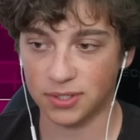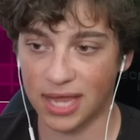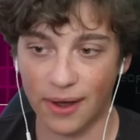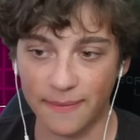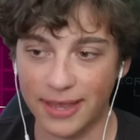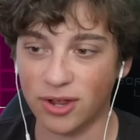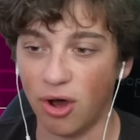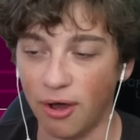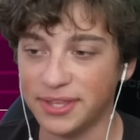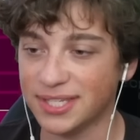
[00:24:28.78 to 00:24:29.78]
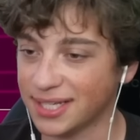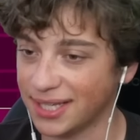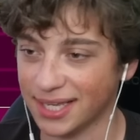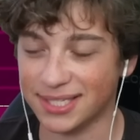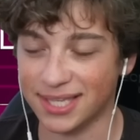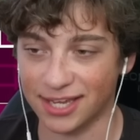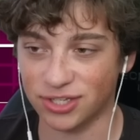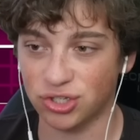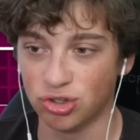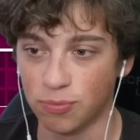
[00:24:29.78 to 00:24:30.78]
So like I want to make all these clicks like
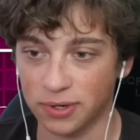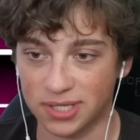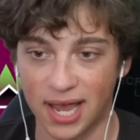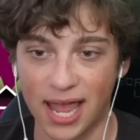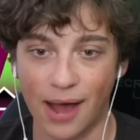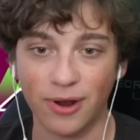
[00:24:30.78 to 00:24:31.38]
super tight.